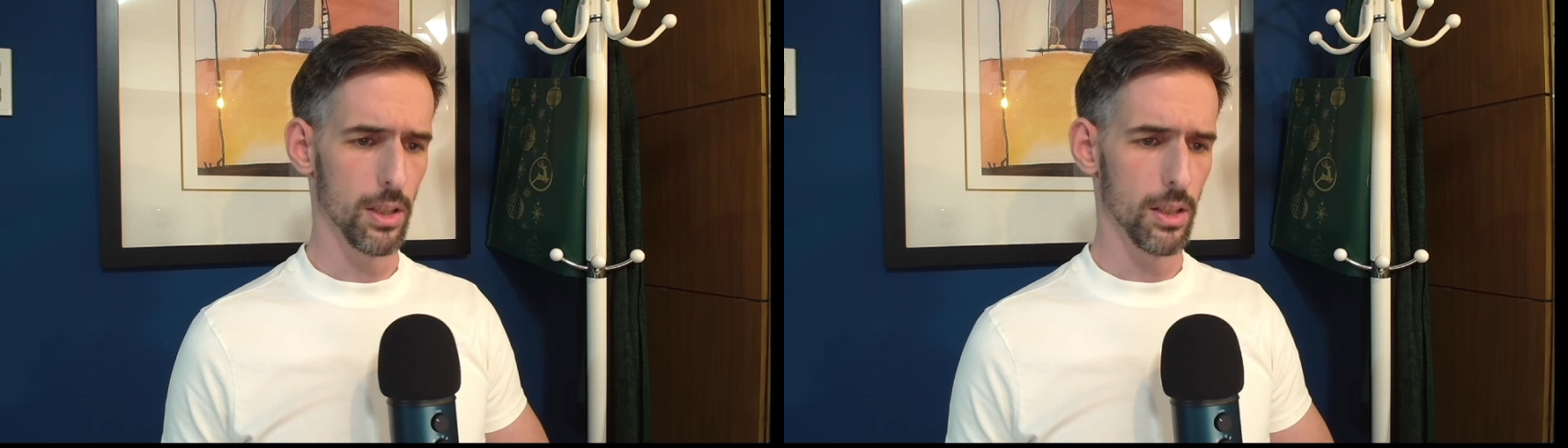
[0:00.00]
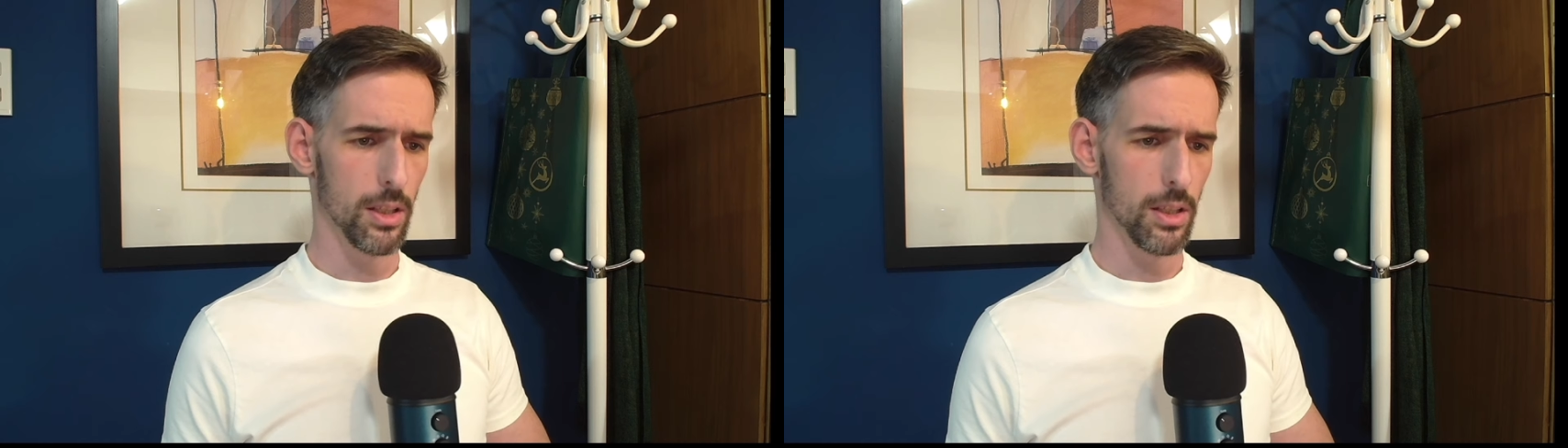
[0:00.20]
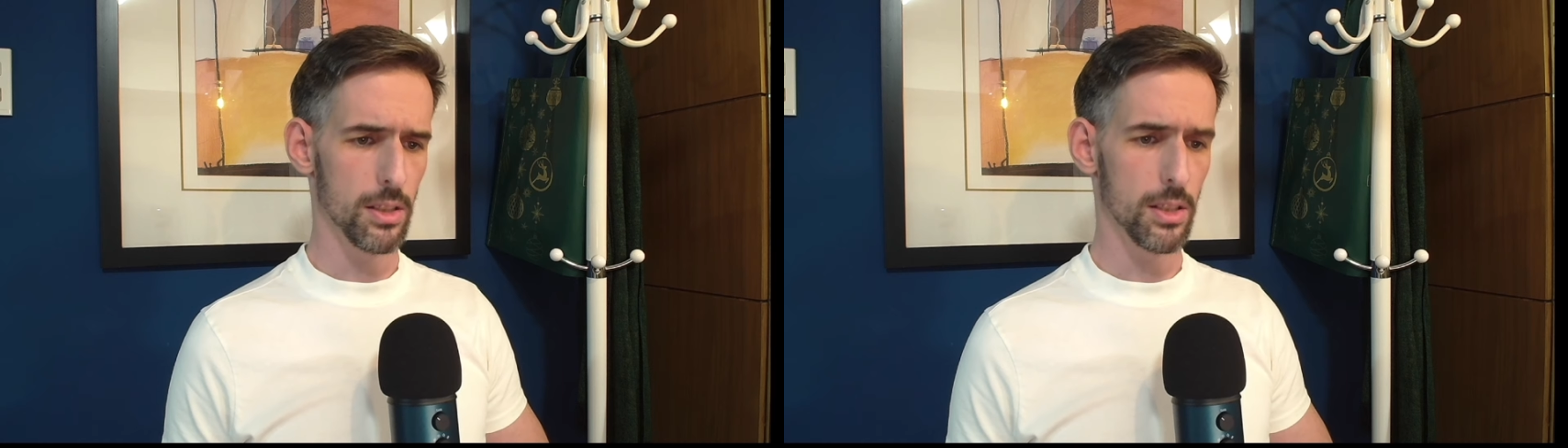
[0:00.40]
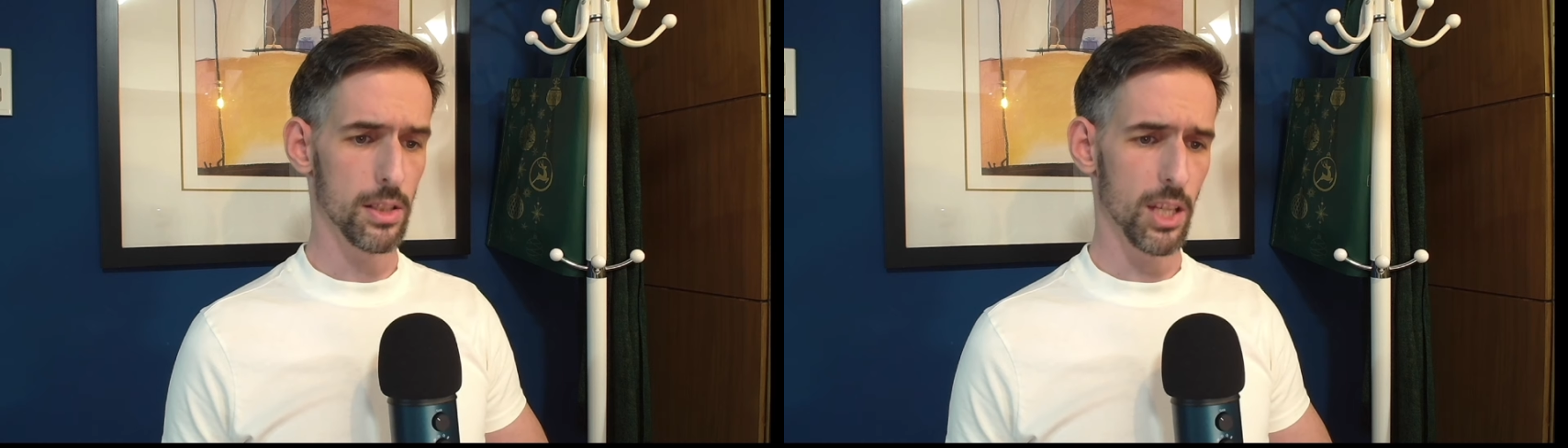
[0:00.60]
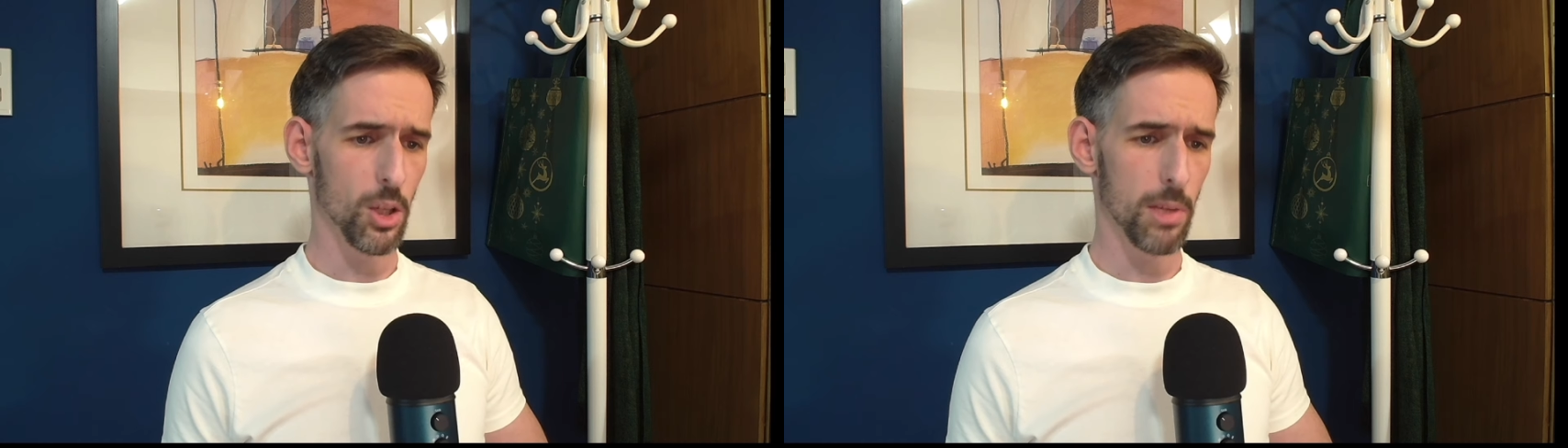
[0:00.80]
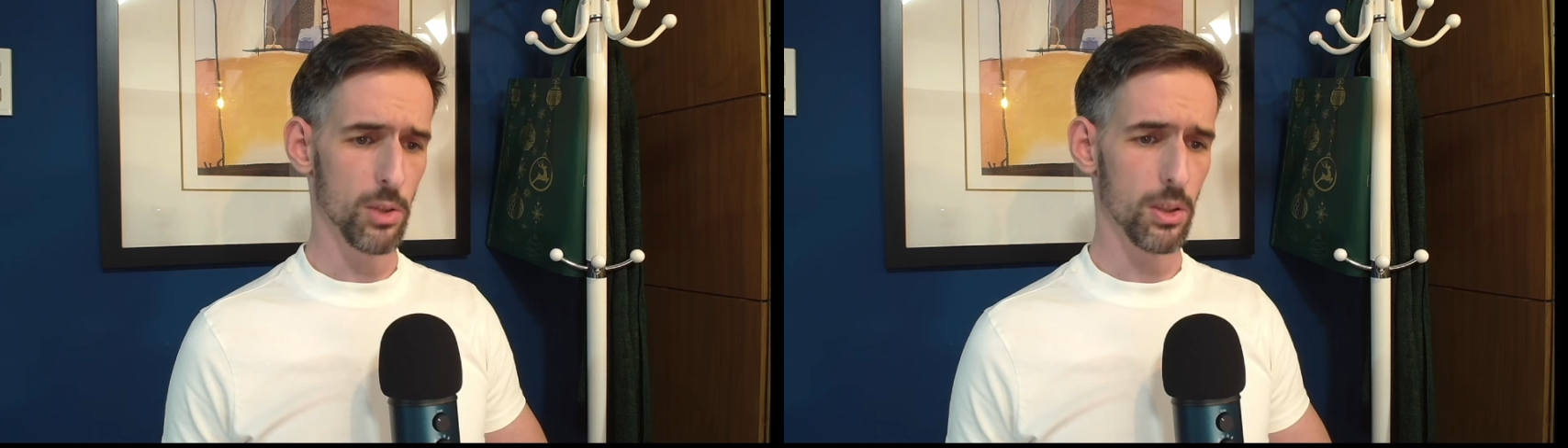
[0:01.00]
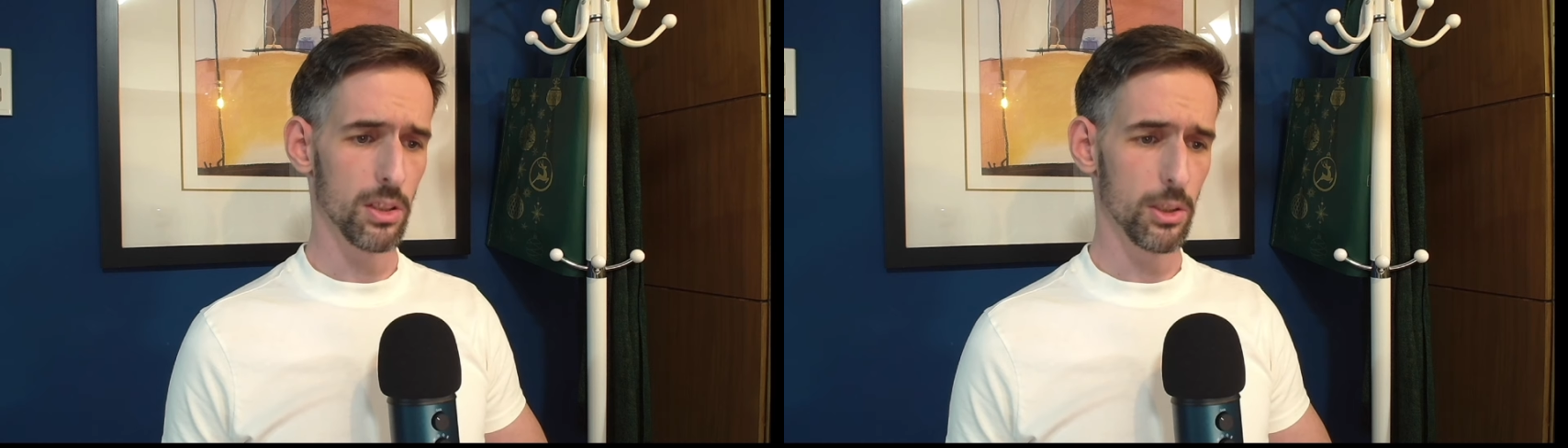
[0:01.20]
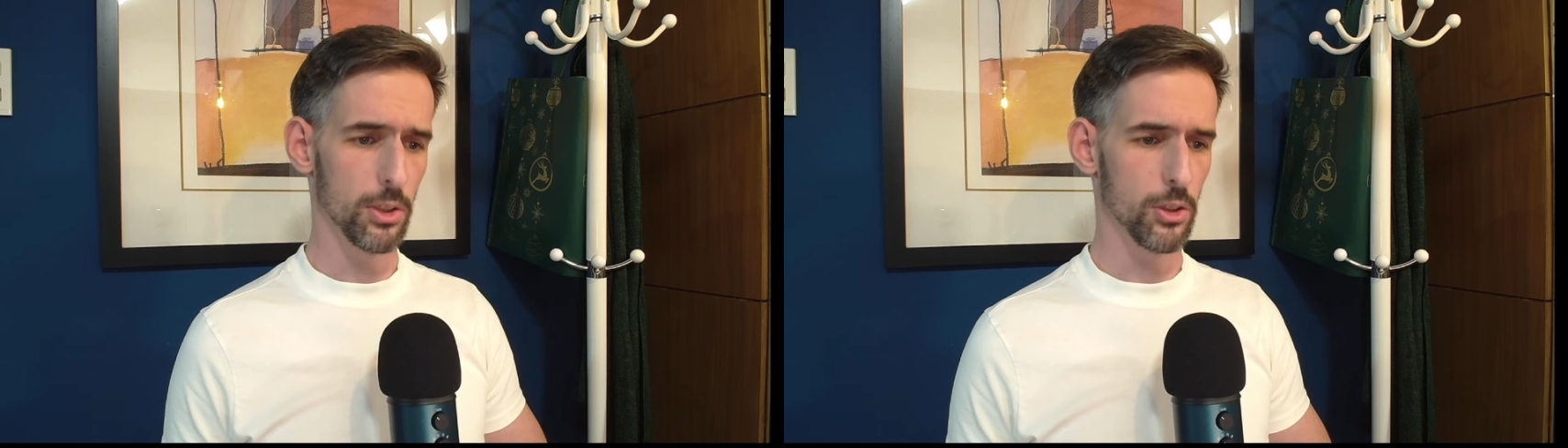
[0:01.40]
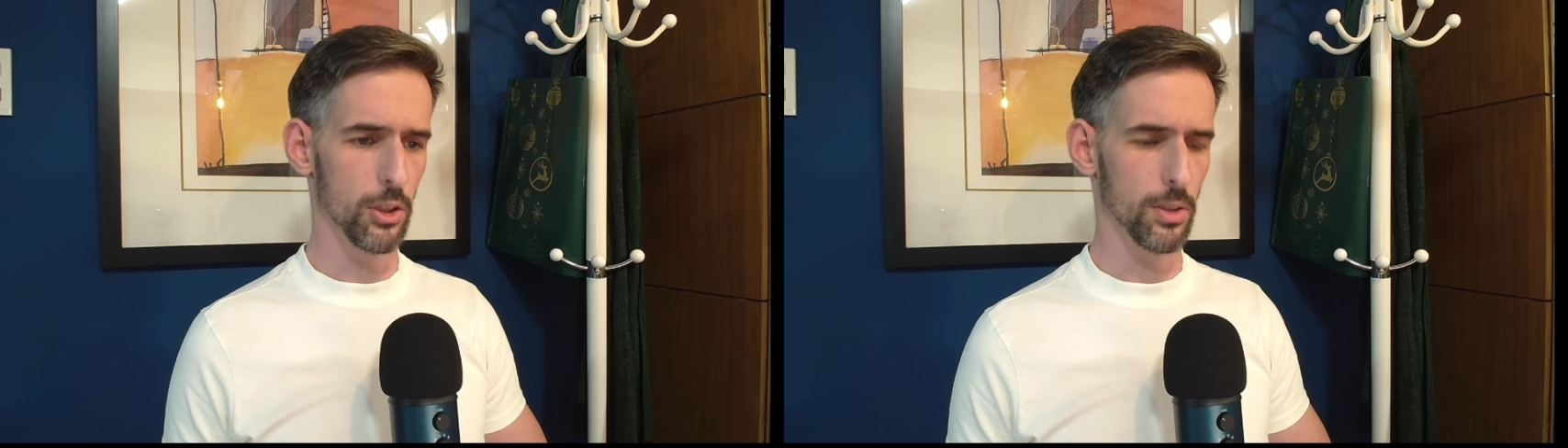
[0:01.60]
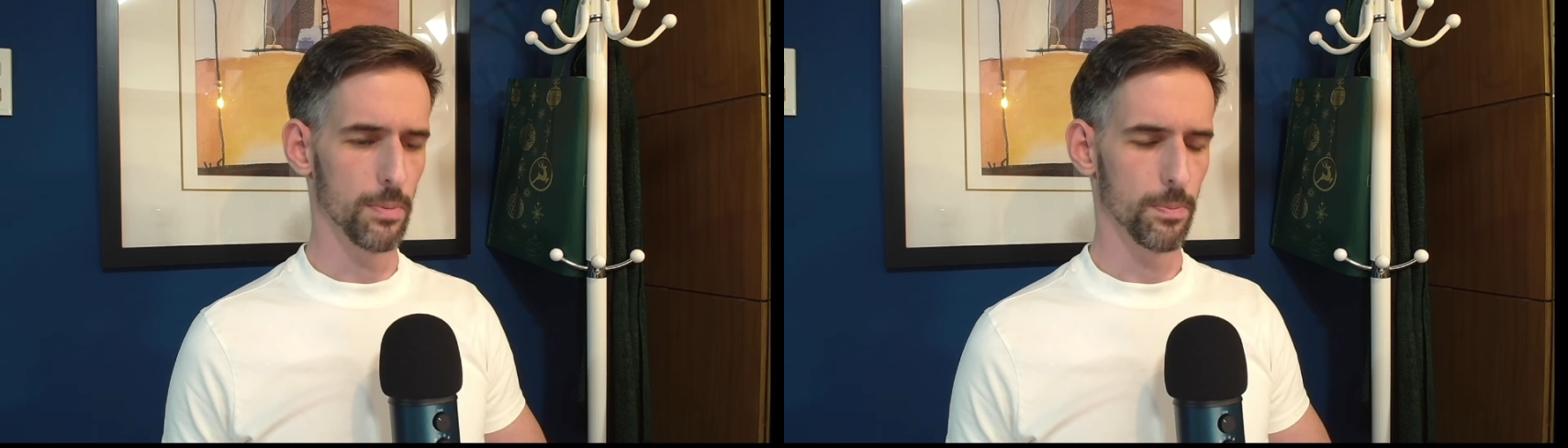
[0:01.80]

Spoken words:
is the psychometric literature.